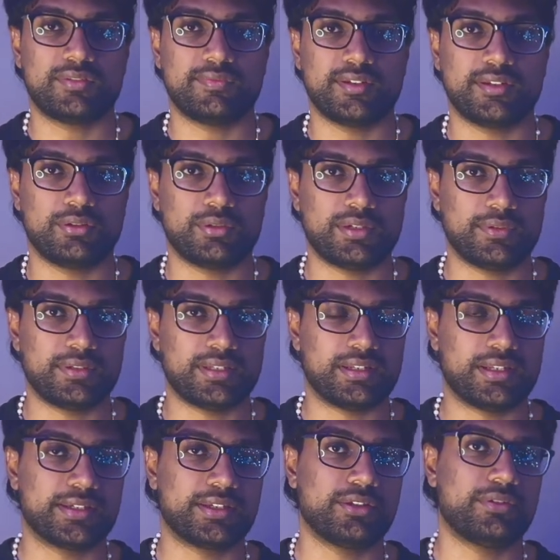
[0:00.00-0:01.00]
video, I would
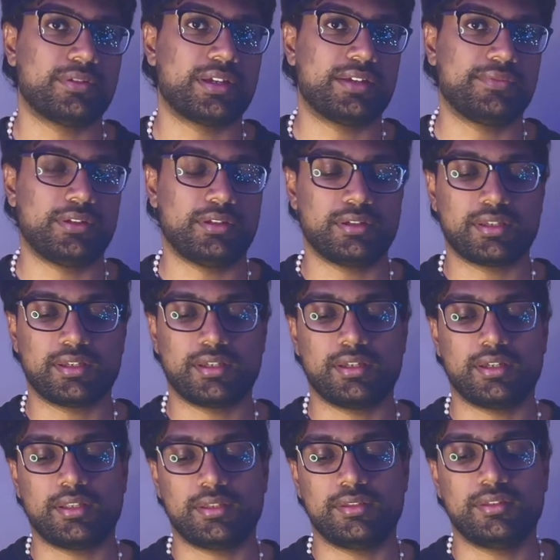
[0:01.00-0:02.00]
like you to have a look
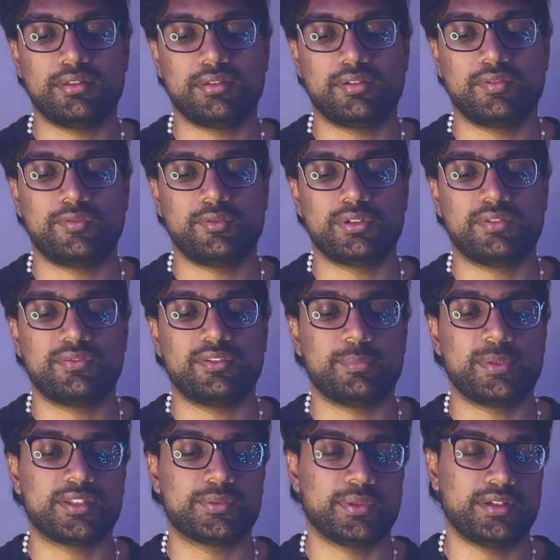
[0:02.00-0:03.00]
at the
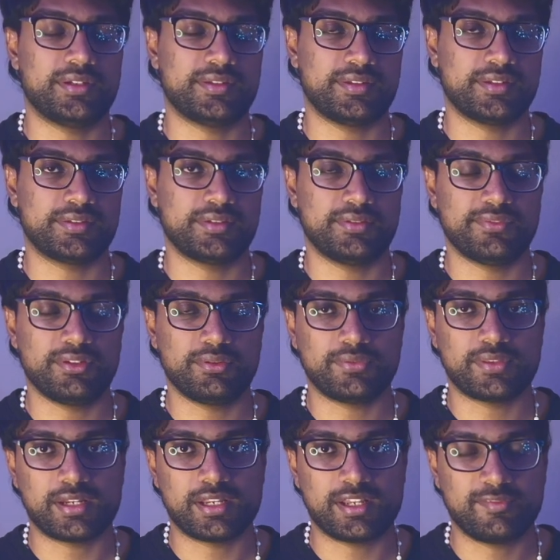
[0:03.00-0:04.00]
Fujifilm X106 review
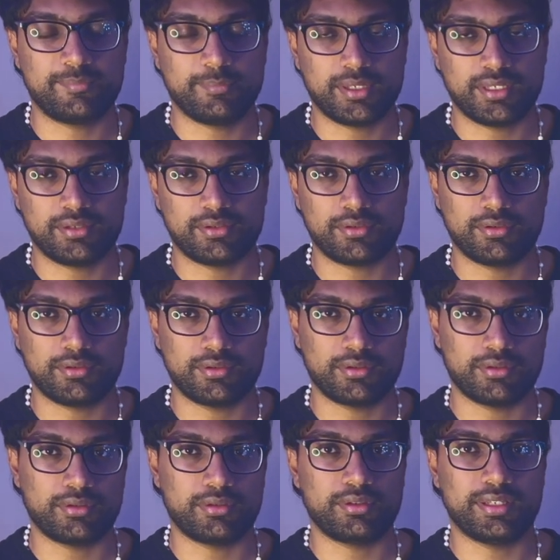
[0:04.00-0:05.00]
that I have made
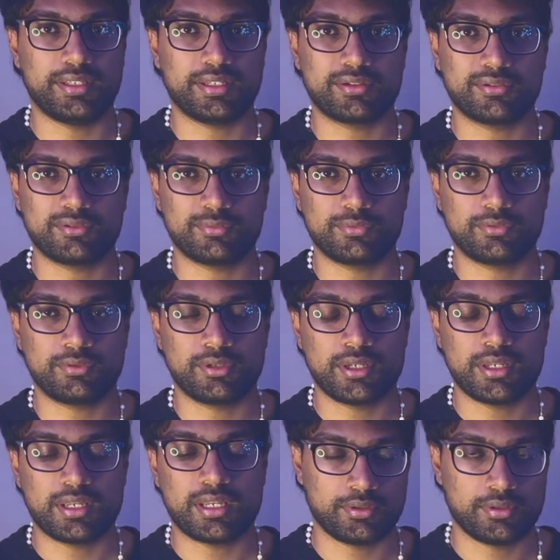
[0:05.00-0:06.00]
on Lake Como.
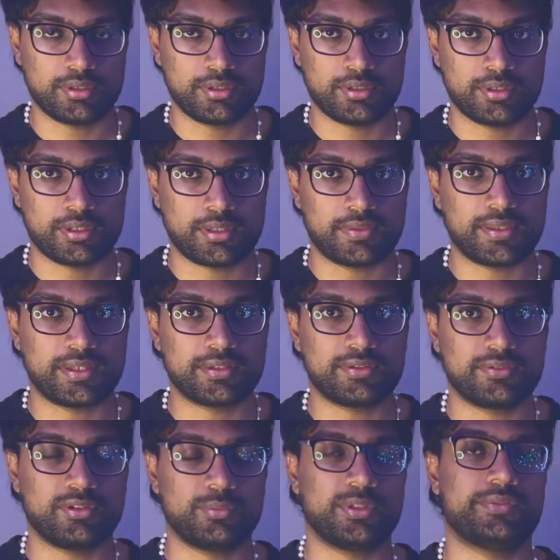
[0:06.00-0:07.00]
Thank you
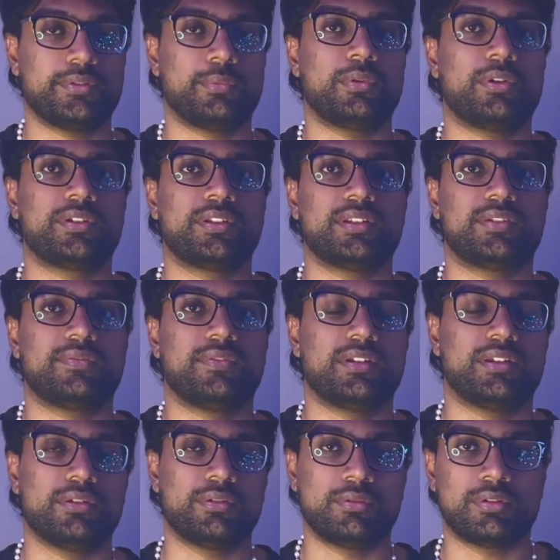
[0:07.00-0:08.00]
so much for watching this
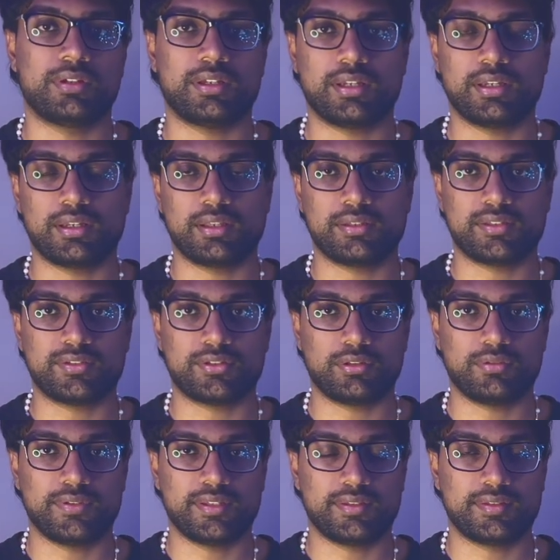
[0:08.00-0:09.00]
video, and as
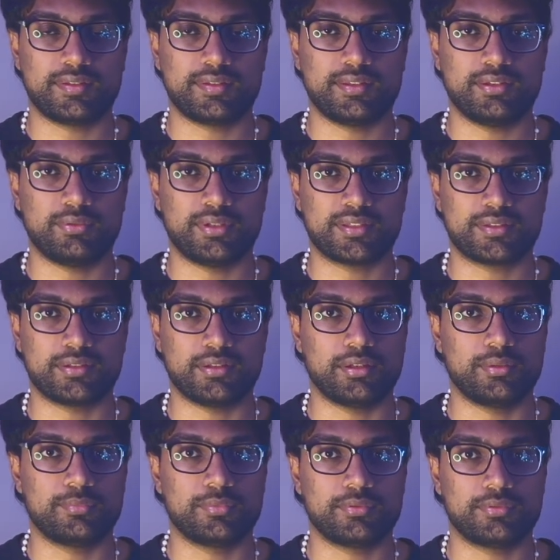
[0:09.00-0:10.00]
always, see you next time.